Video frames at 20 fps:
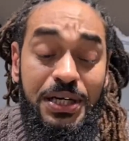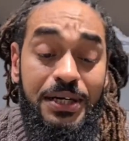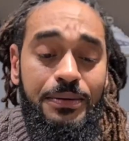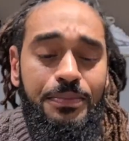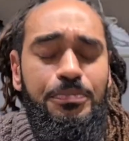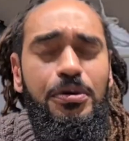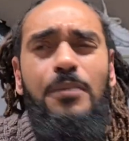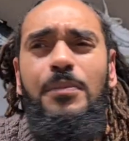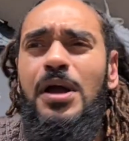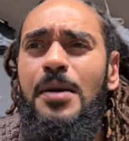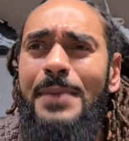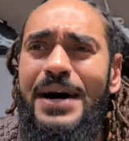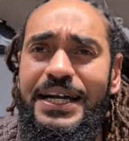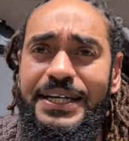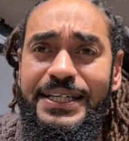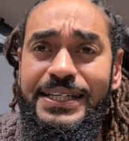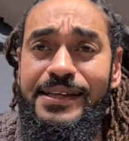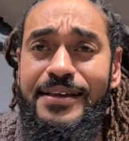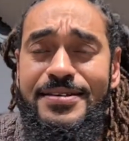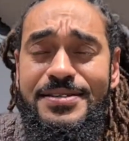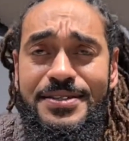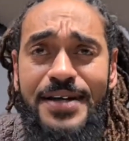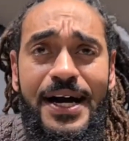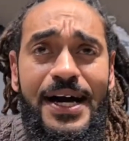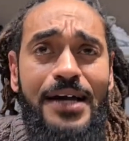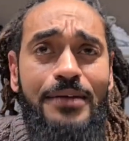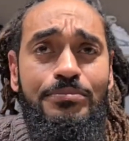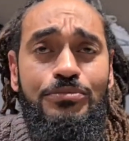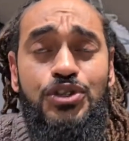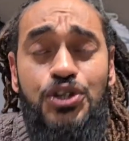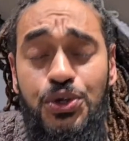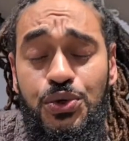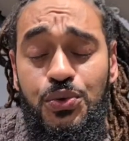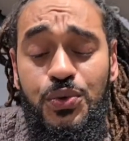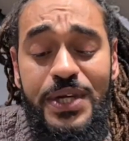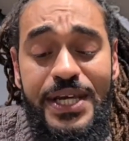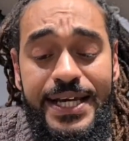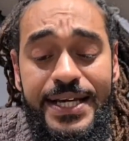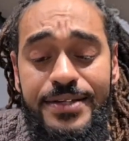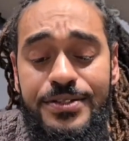probably about this time 2
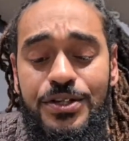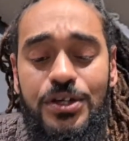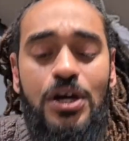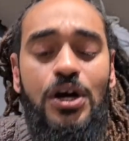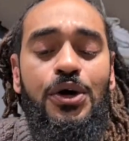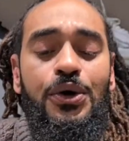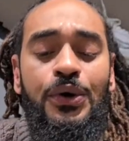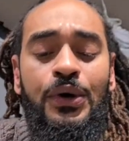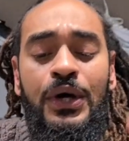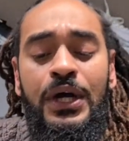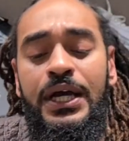years ago.